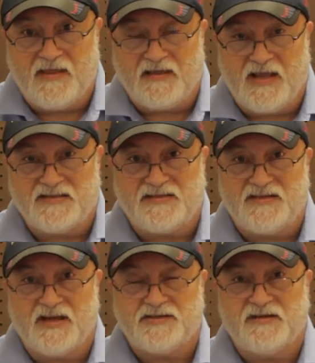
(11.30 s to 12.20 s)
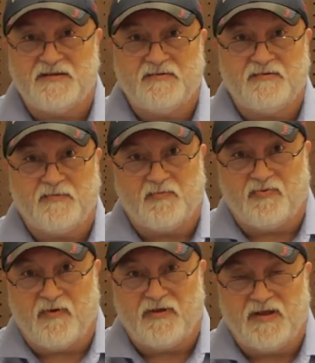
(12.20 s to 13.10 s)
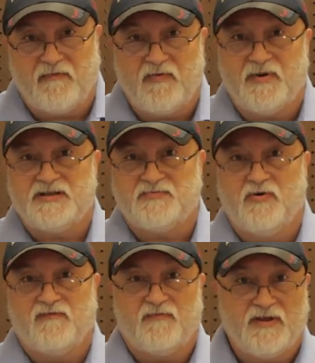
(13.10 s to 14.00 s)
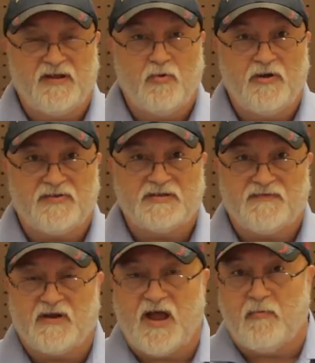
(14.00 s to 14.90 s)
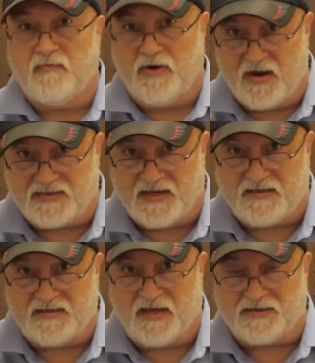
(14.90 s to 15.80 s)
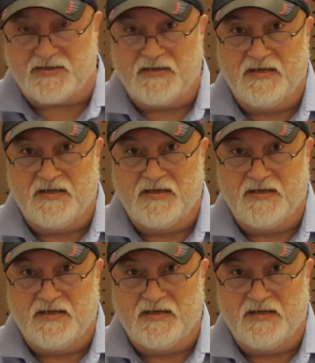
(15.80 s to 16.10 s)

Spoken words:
Gas detection, what probably everybody's more familiar with, is for carbon monoxide detection.